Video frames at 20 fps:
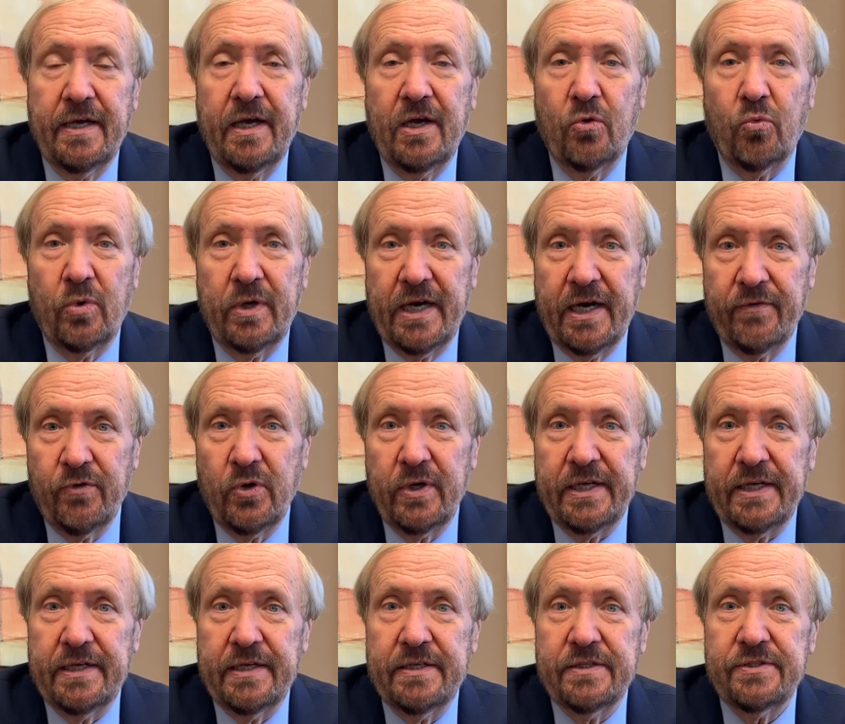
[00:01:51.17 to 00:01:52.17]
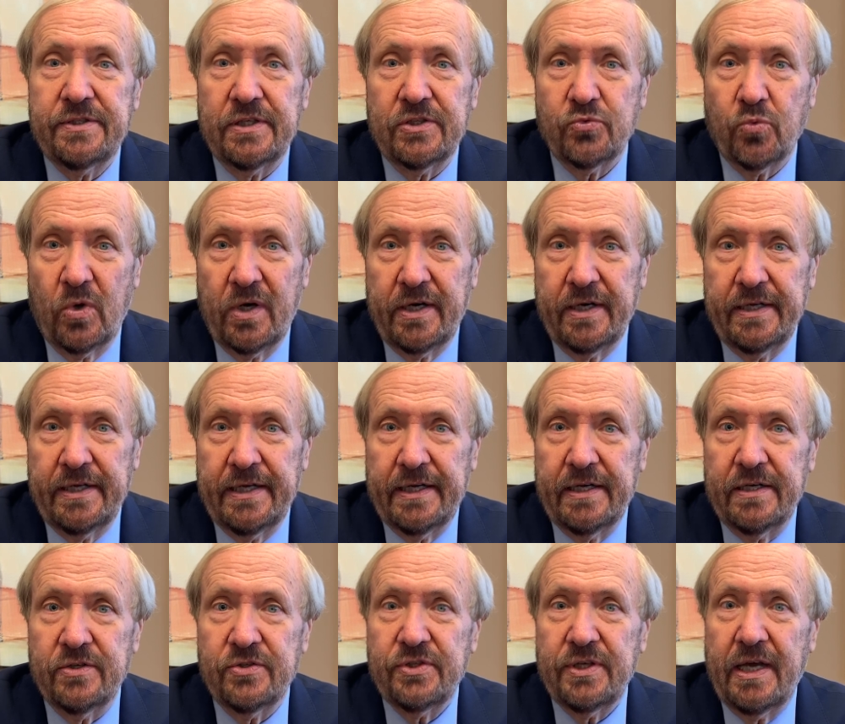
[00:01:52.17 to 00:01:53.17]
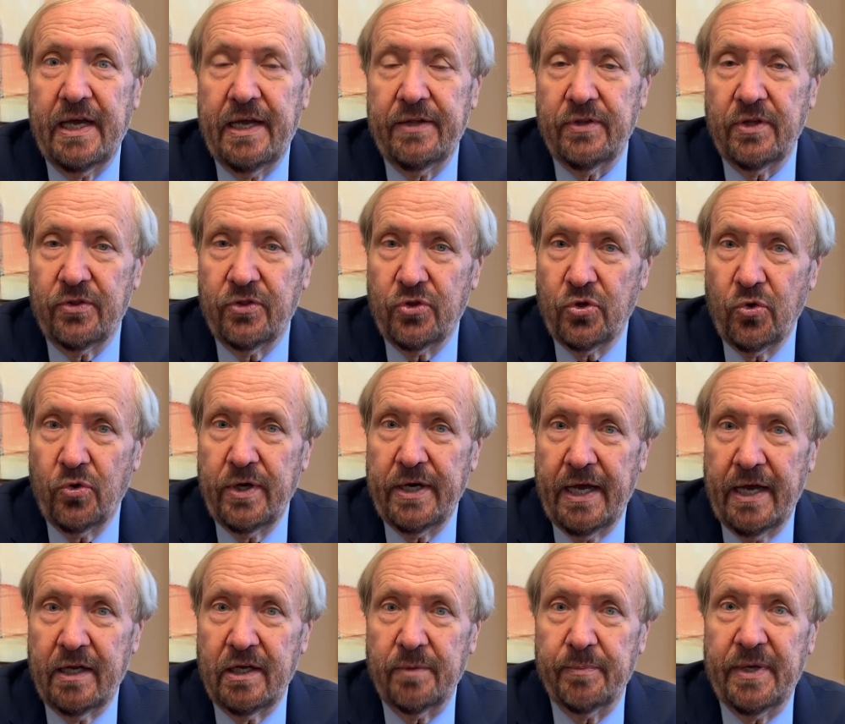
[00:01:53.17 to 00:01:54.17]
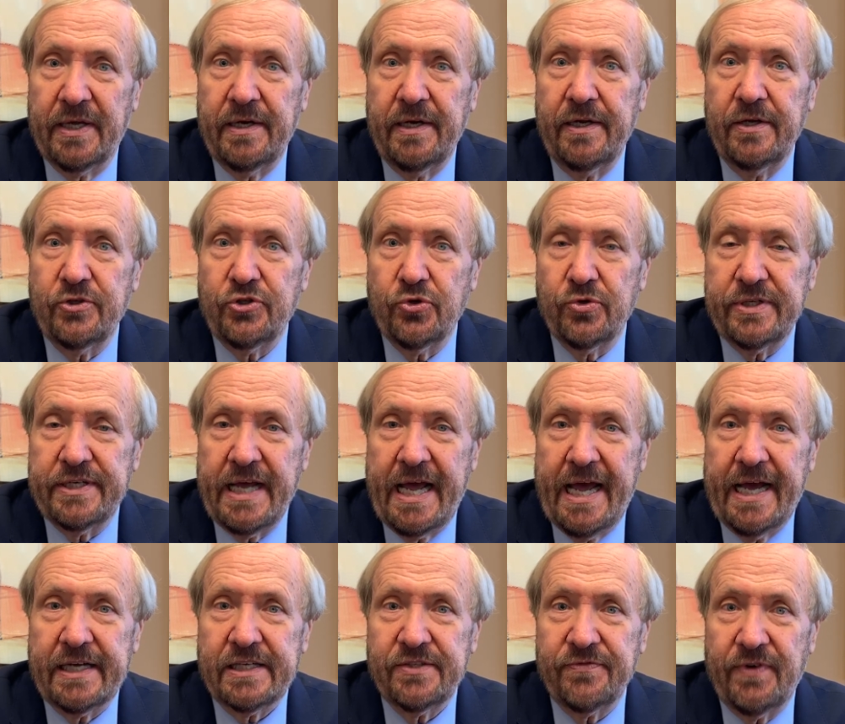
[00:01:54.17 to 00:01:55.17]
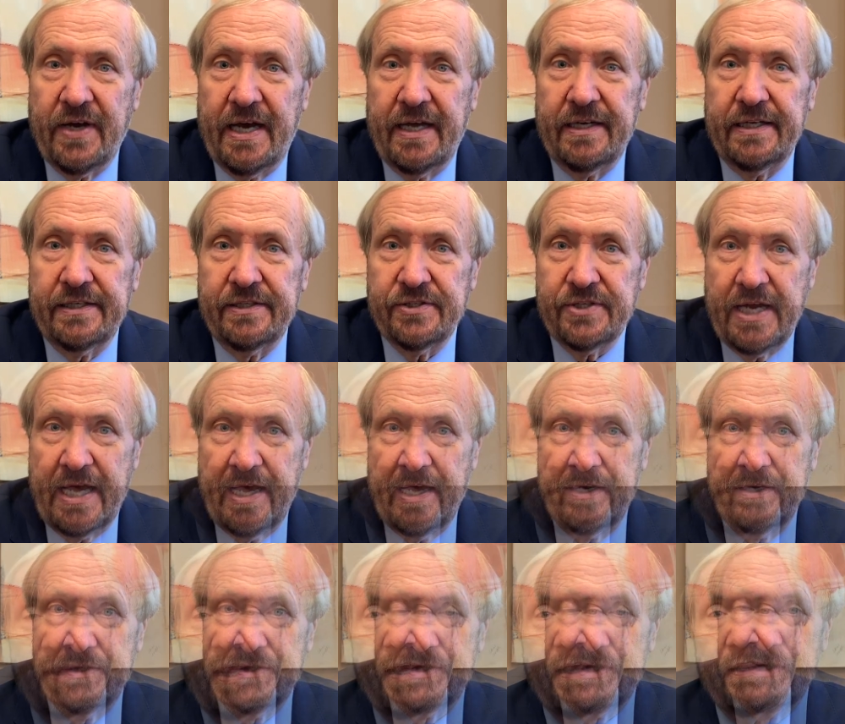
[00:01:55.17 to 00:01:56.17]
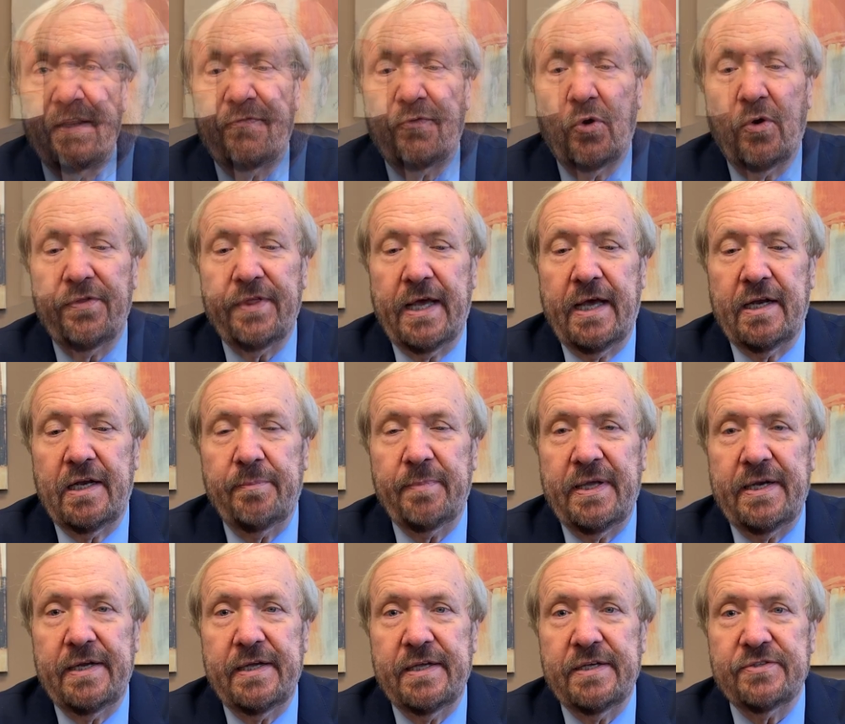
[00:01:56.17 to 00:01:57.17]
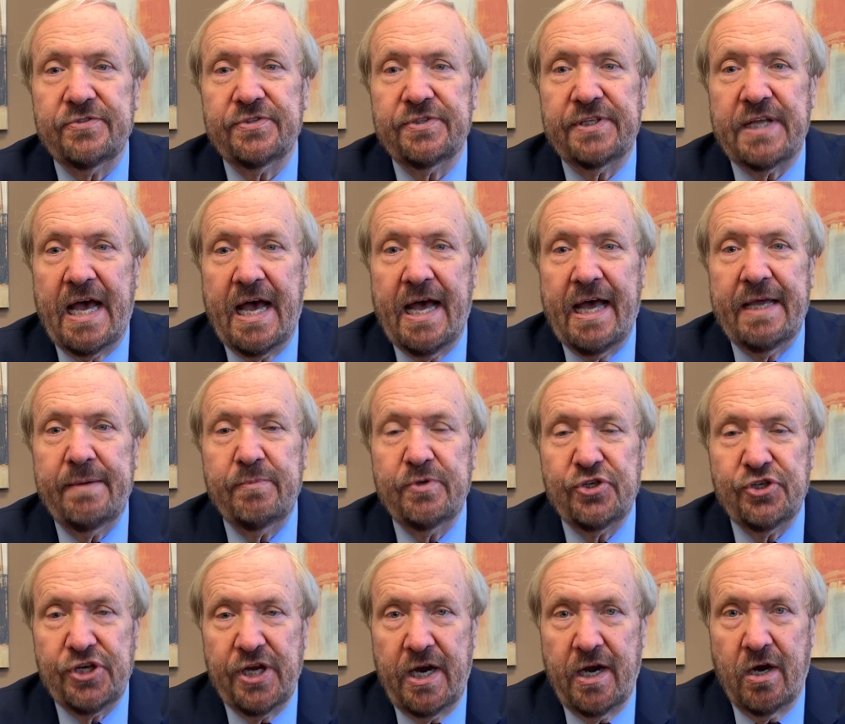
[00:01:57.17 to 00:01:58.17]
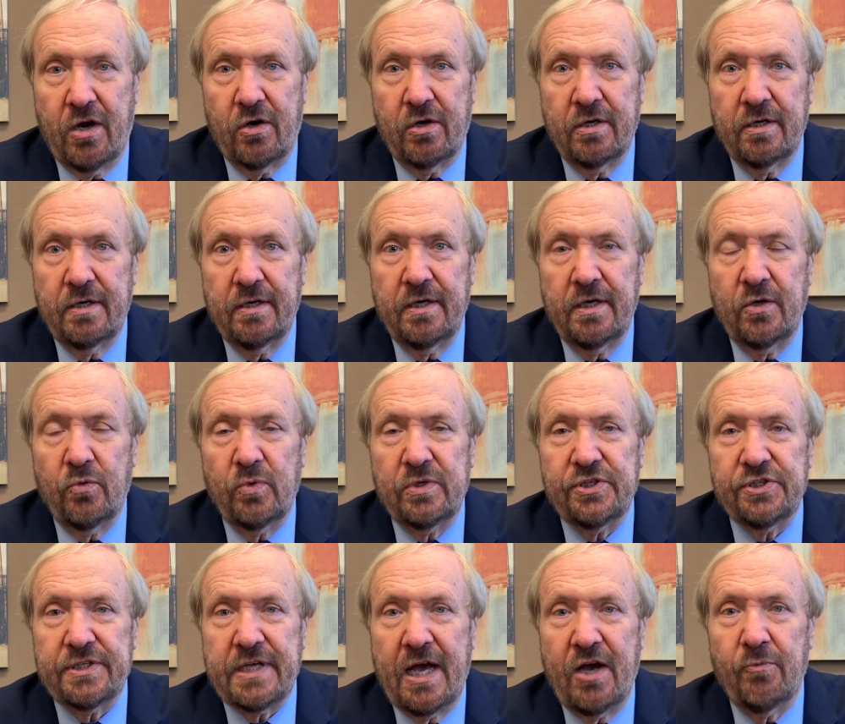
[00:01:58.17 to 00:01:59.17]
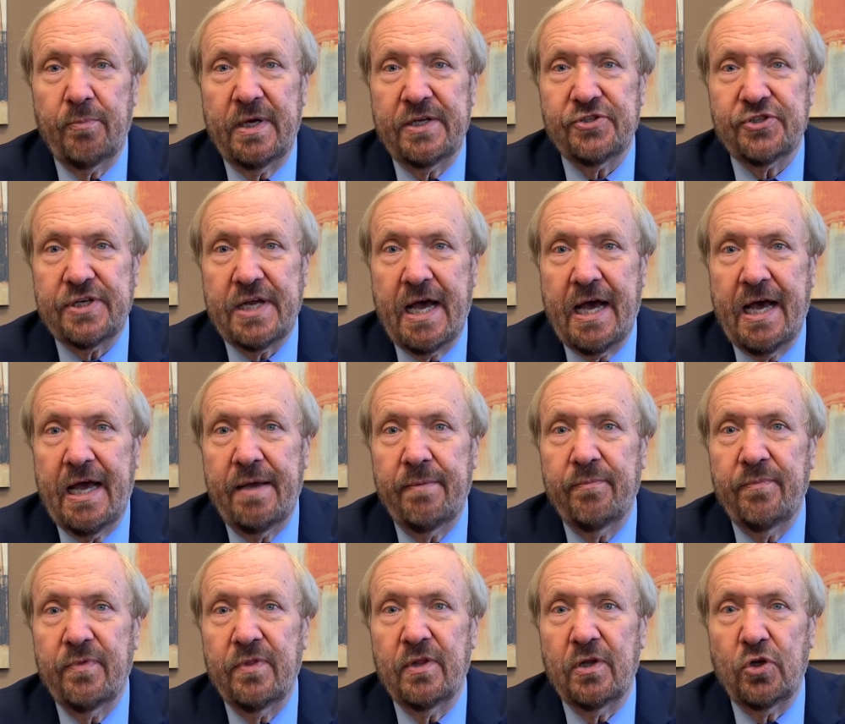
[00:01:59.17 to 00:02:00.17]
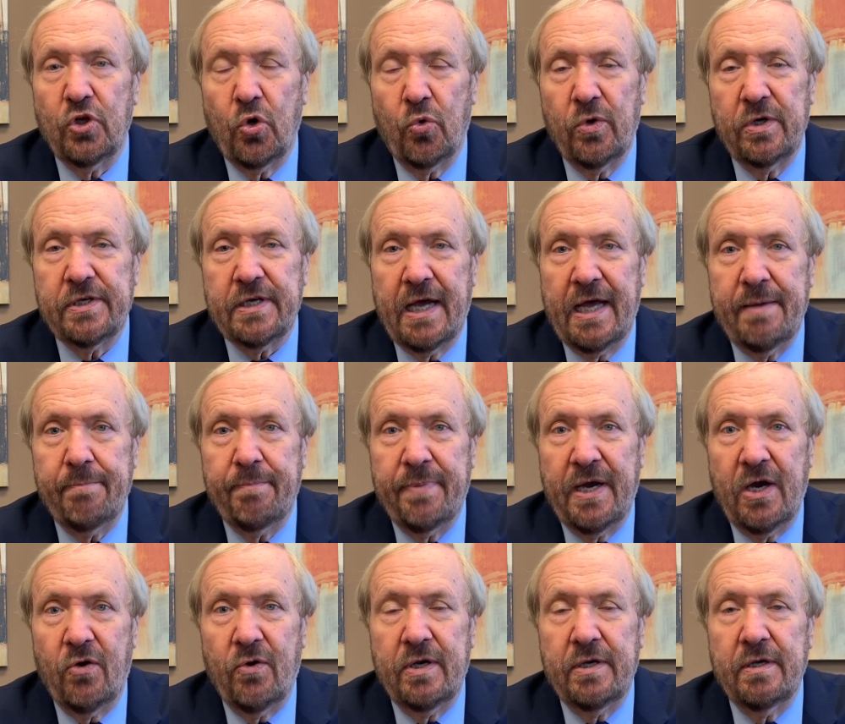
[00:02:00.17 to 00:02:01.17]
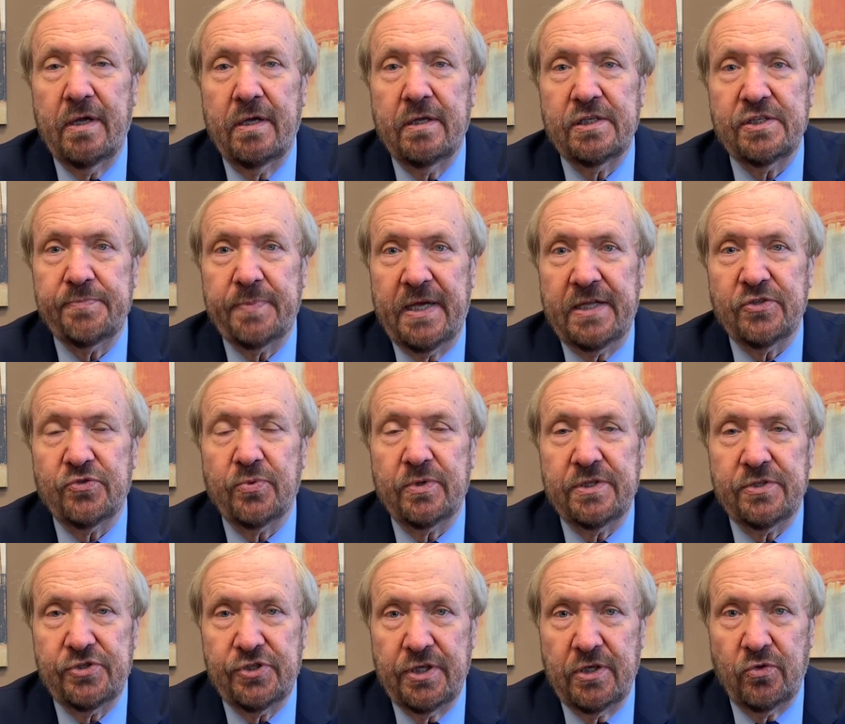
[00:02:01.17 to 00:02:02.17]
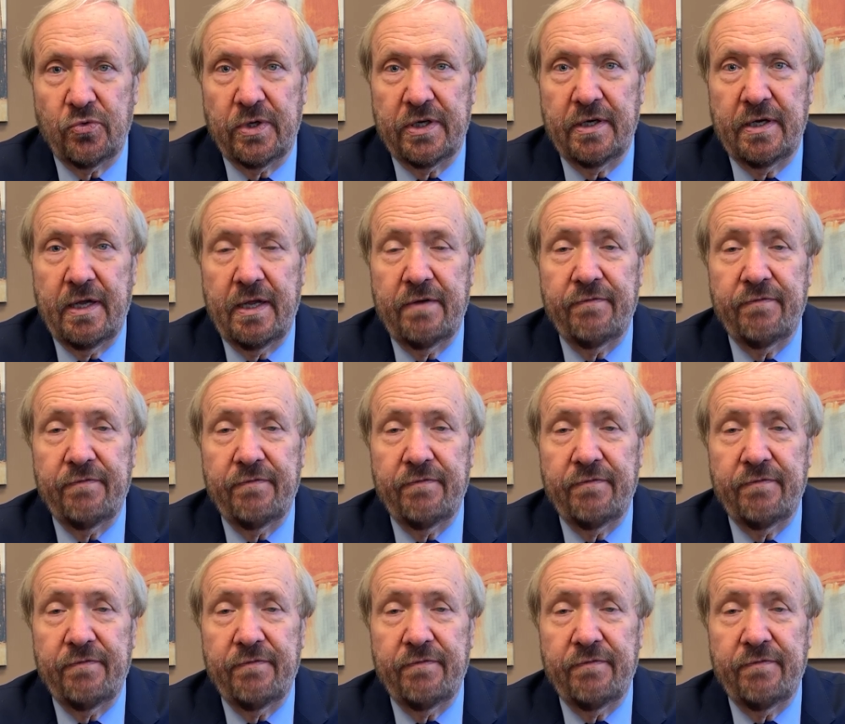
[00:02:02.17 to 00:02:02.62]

Whatever it is what it is, and the third element is your tax filing status. The fourth element is time share, which is how much time the lower time parent spends with the children and